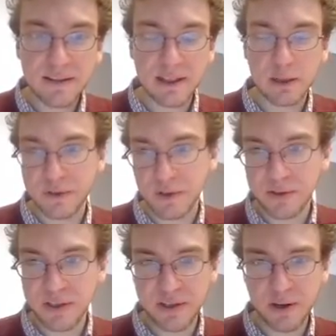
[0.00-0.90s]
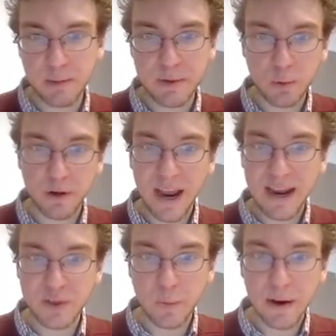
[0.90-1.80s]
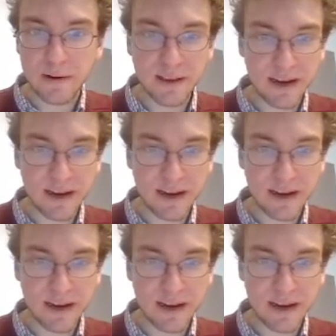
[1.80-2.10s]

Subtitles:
then the resulting term is order a squared.